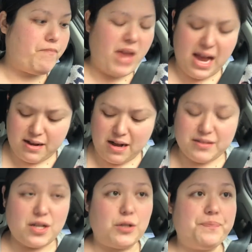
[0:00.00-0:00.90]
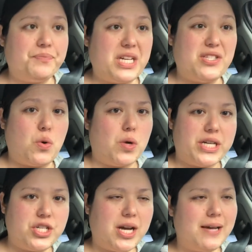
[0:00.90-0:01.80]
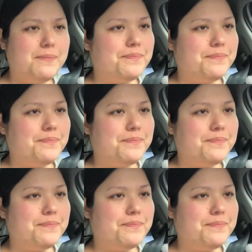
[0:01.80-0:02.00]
at Costco, it's Oregon chai